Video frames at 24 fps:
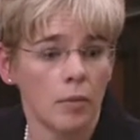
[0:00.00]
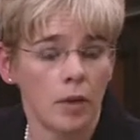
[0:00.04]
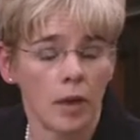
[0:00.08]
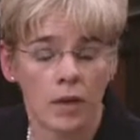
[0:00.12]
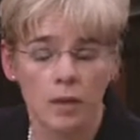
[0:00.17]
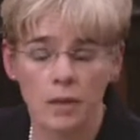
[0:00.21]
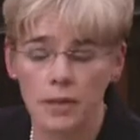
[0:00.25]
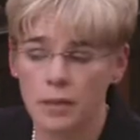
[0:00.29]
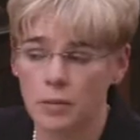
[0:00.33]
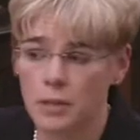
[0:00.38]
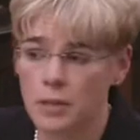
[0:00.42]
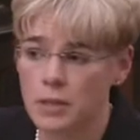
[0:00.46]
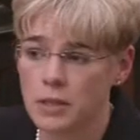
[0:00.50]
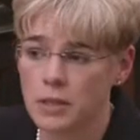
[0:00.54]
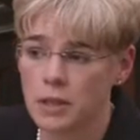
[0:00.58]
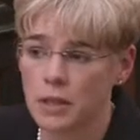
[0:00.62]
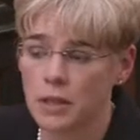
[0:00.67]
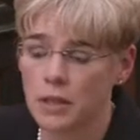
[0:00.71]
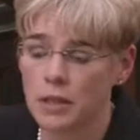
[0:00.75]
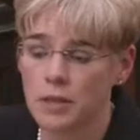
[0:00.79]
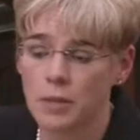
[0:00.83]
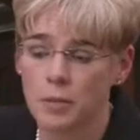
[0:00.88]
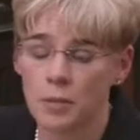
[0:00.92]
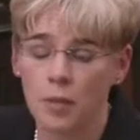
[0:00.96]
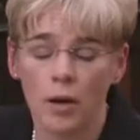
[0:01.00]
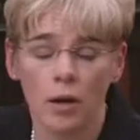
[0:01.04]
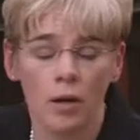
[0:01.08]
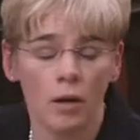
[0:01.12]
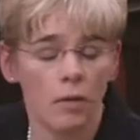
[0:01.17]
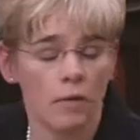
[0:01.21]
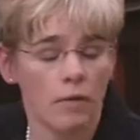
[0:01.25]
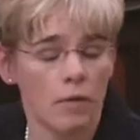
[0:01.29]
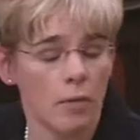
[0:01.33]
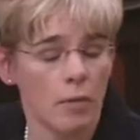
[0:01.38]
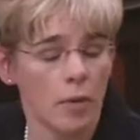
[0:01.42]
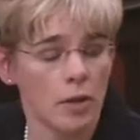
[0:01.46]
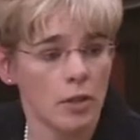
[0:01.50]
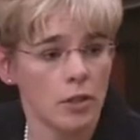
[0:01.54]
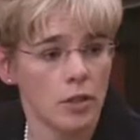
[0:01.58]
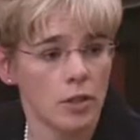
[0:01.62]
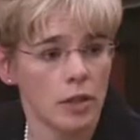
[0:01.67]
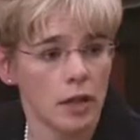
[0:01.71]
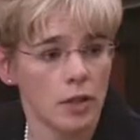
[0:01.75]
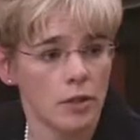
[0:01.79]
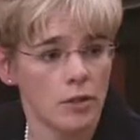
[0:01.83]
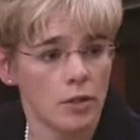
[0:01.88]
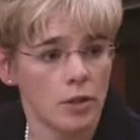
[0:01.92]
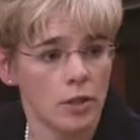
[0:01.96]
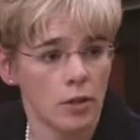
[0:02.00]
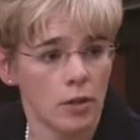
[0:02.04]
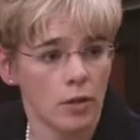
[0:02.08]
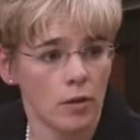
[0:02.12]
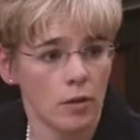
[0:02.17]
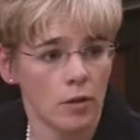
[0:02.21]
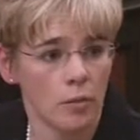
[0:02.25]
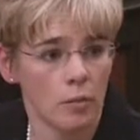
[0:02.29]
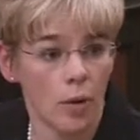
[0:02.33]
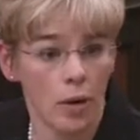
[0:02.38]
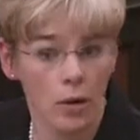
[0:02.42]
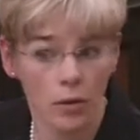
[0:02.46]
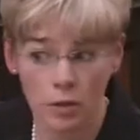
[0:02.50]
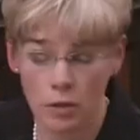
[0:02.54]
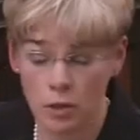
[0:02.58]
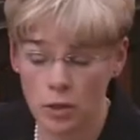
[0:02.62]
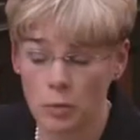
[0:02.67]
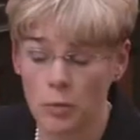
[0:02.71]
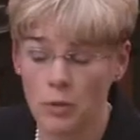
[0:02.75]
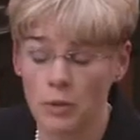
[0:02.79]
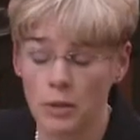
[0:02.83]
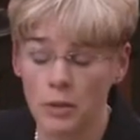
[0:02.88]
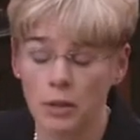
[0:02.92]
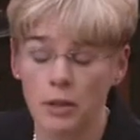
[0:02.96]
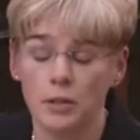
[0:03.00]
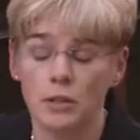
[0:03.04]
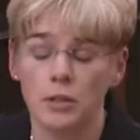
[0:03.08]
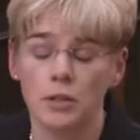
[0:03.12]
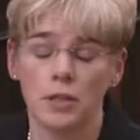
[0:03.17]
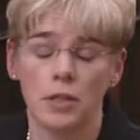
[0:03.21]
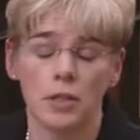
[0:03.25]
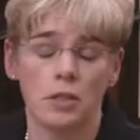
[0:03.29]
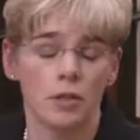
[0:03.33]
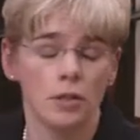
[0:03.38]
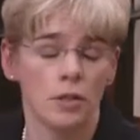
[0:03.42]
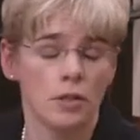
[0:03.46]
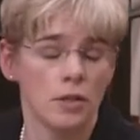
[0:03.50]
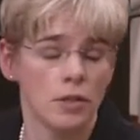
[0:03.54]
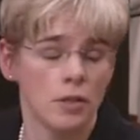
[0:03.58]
cuts that was done as a part of the budget last year in partnership with the legislature.